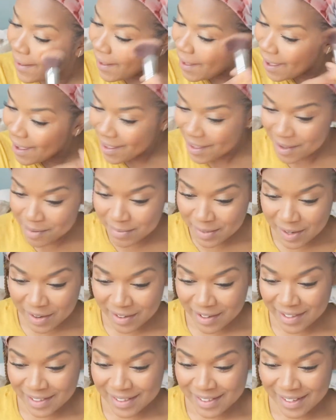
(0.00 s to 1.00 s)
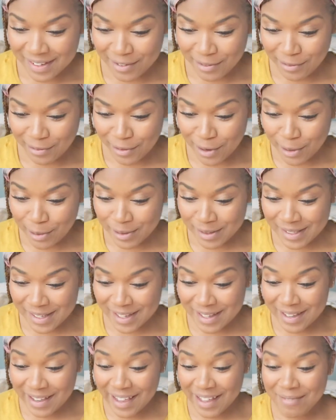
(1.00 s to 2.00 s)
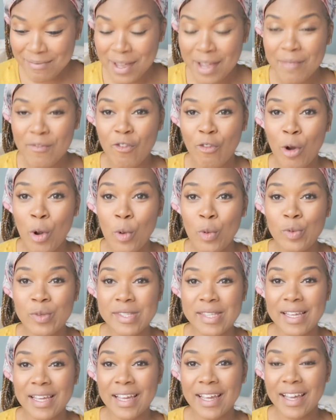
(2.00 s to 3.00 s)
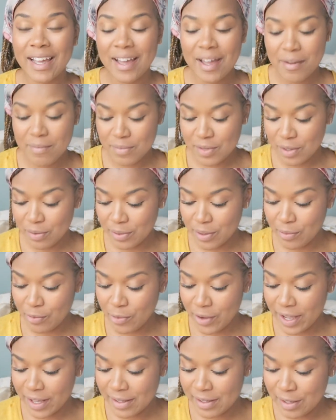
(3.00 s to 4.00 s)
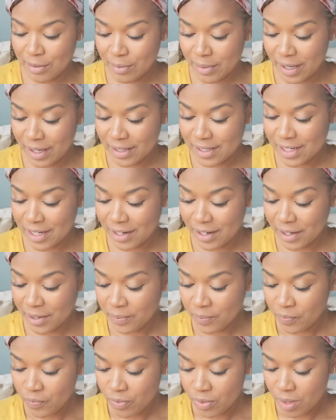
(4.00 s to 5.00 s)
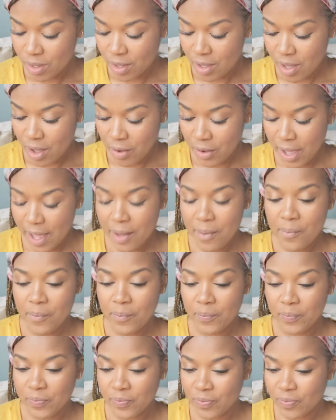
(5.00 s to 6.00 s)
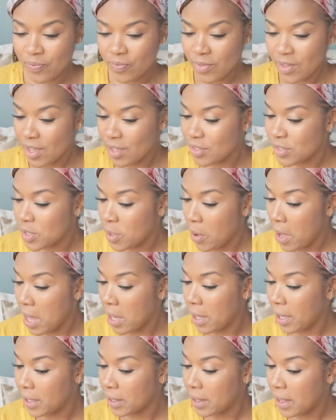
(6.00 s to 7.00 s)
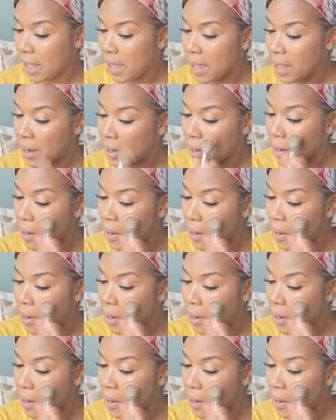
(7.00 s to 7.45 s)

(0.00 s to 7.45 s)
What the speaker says: I am turning into Rosie McRosie. I'm doing way too much here. Okay, so I like that.